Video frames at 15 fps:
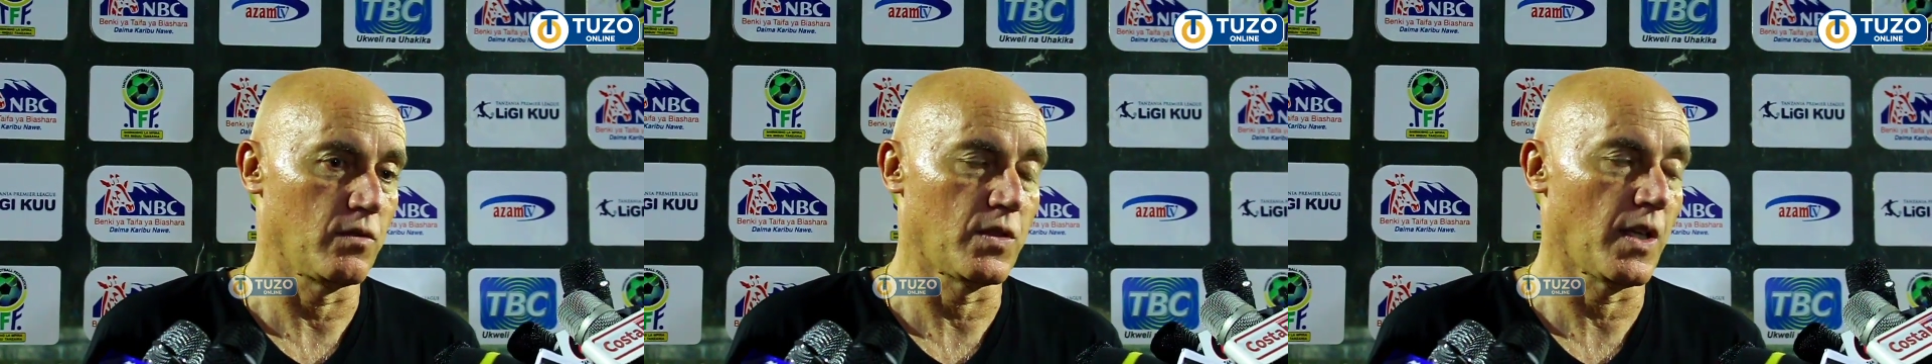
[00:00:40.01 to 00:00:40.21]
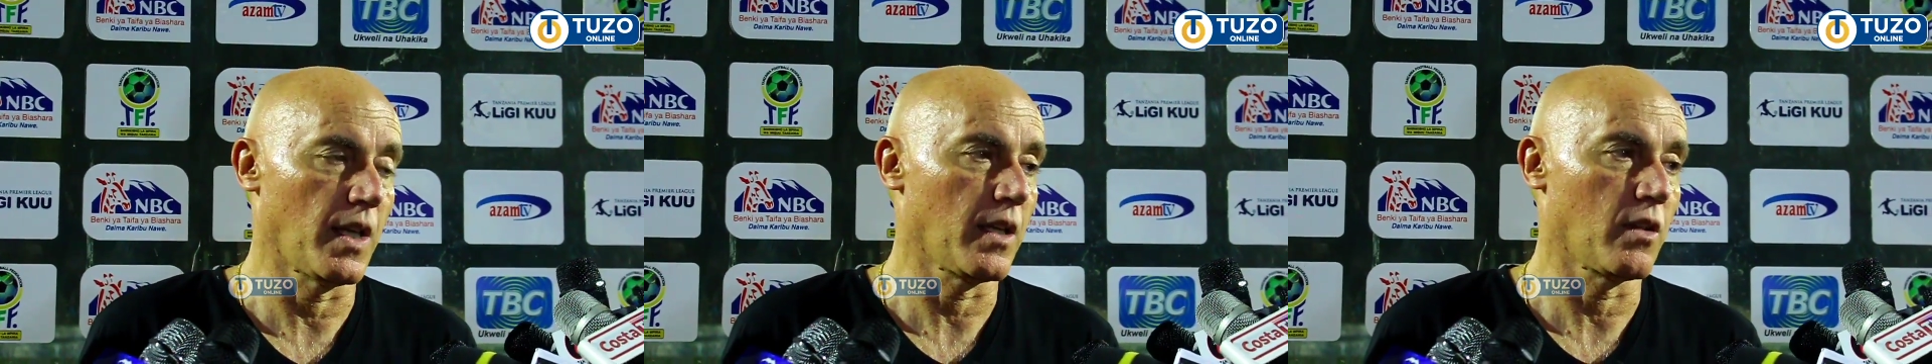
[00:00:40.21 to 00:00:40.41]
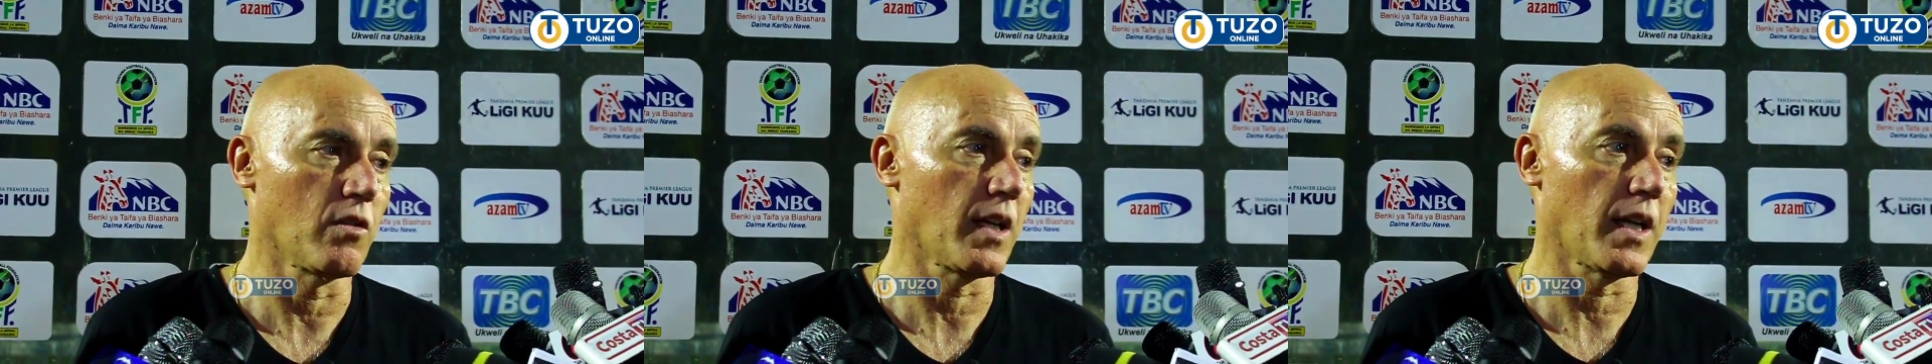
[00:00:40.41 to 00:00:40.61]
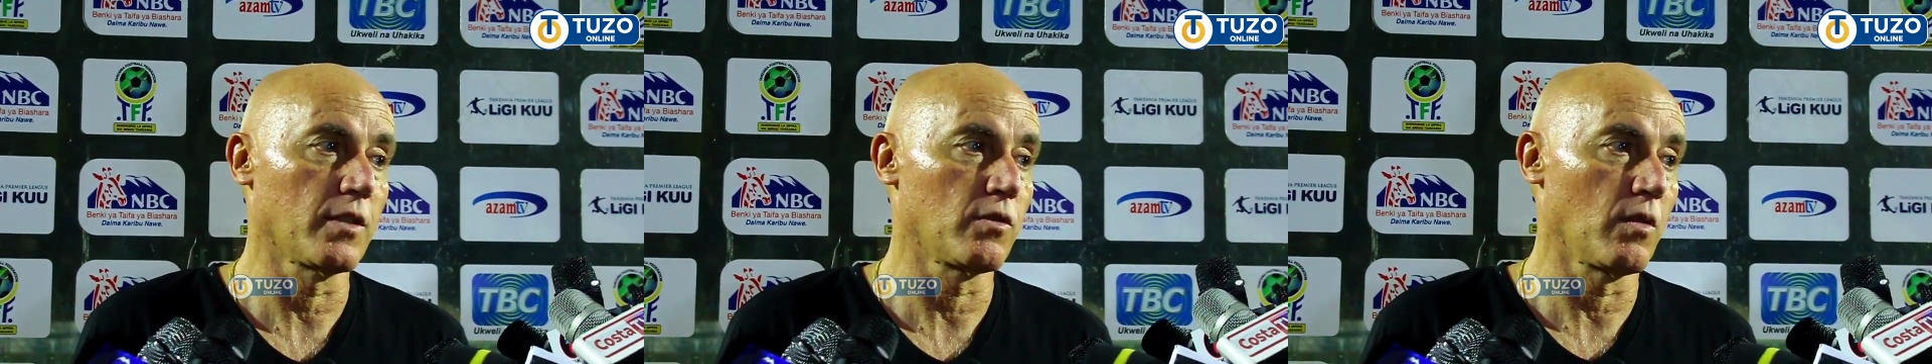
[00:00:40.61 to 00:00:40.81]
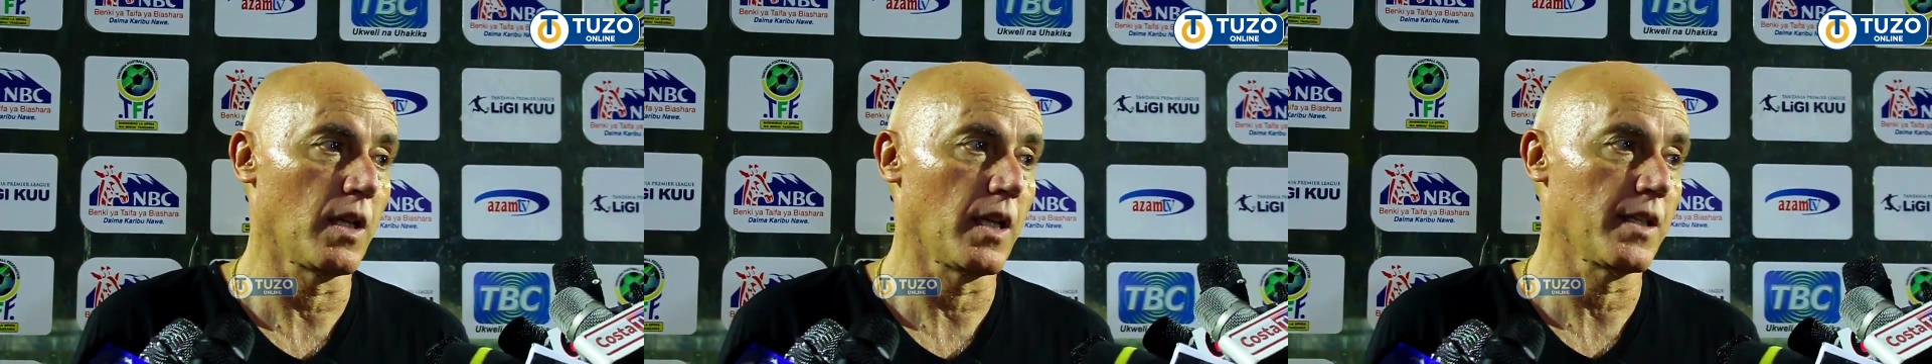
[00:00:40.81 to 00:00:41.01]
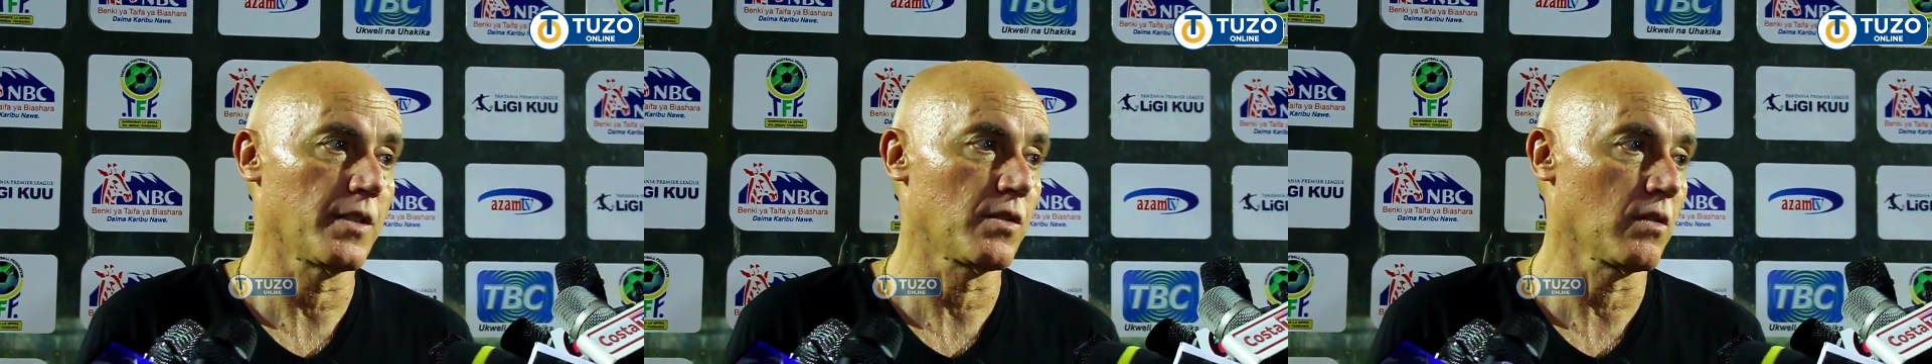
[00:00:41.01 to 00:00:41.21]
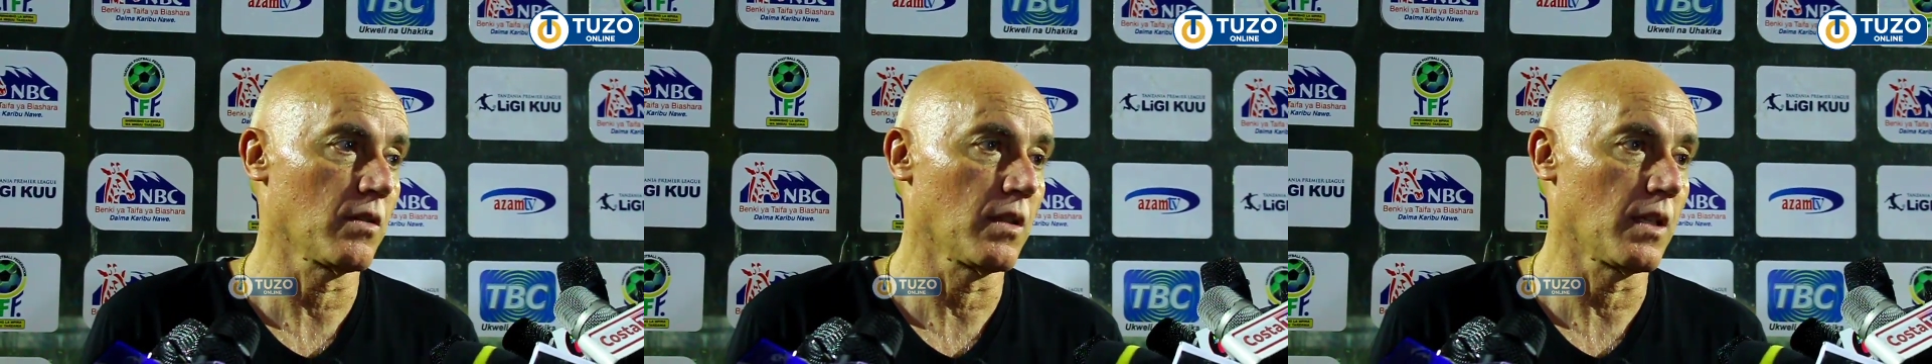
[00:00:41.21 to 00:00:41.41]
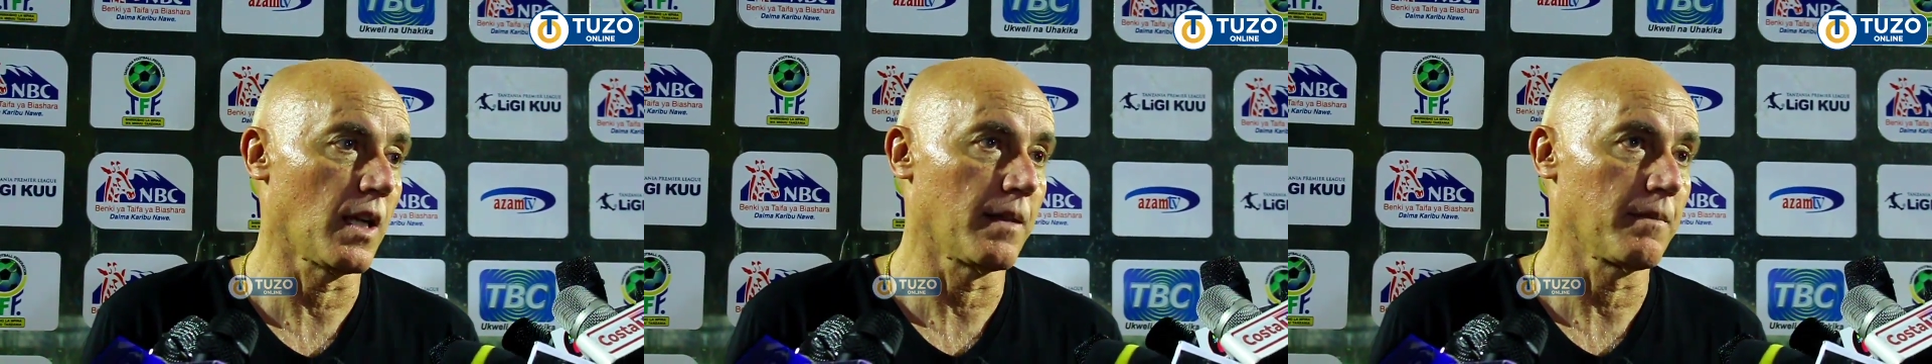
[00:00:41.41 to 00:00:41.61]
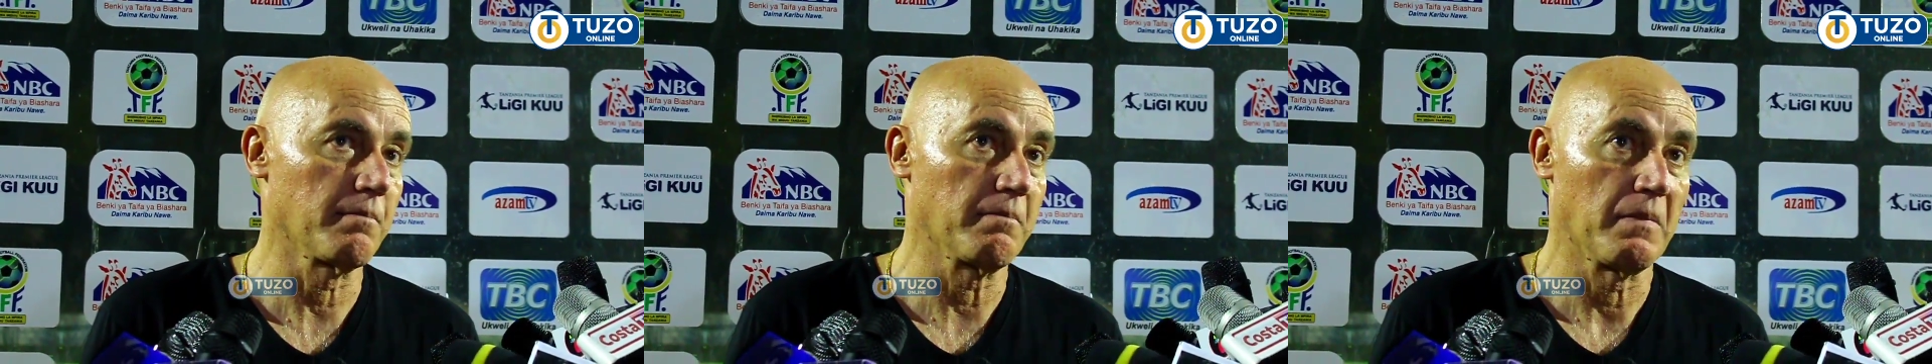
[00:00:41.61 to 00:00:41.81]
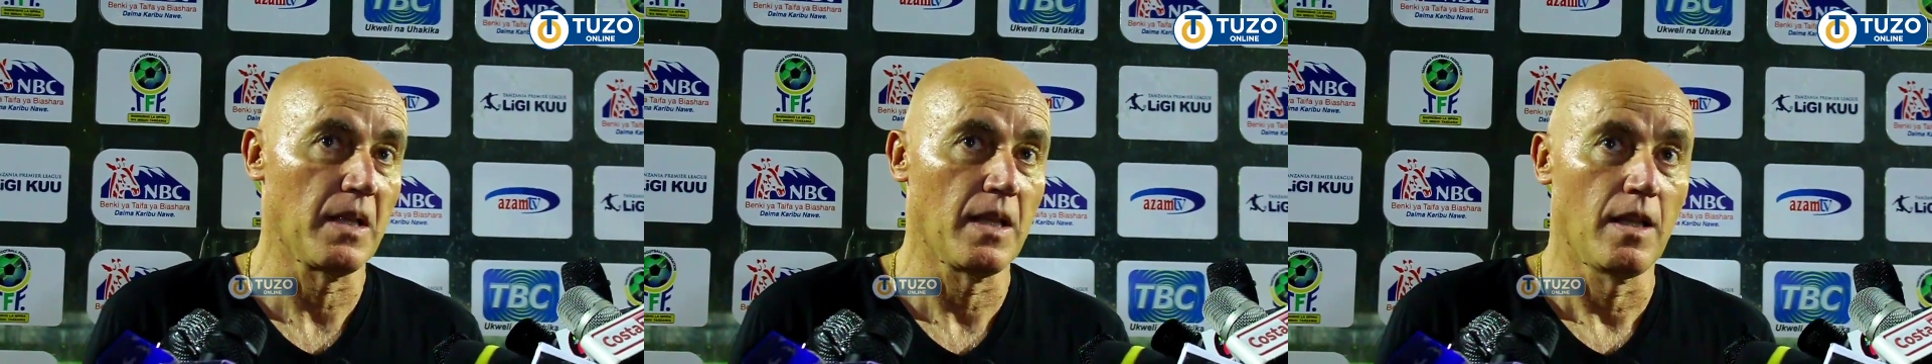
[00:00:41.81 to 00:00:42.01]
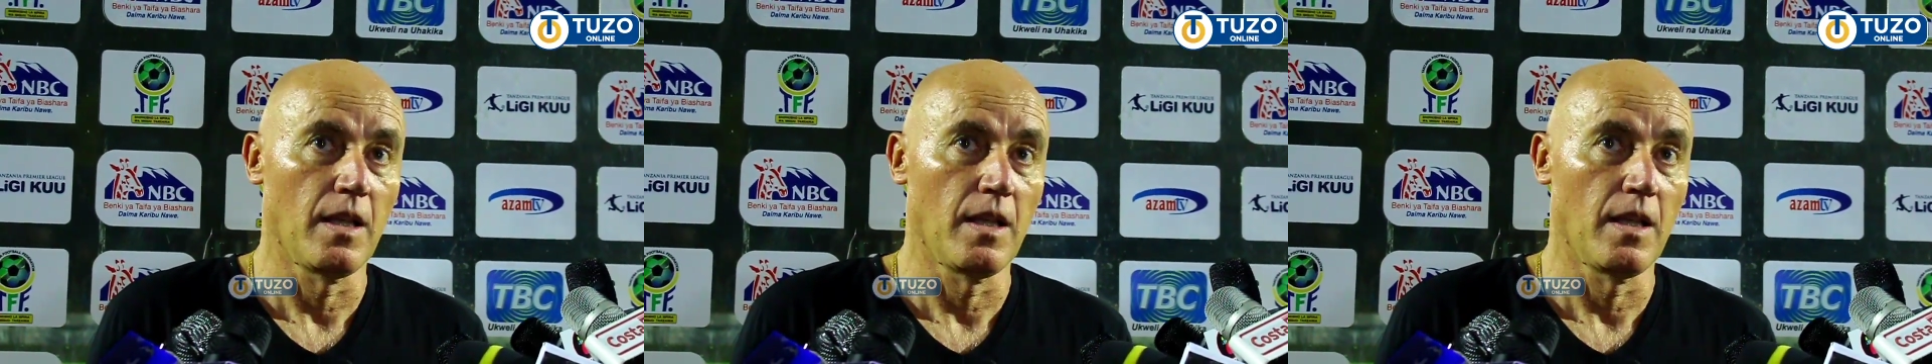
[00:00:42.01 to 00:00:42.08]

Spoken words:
to say congratulations and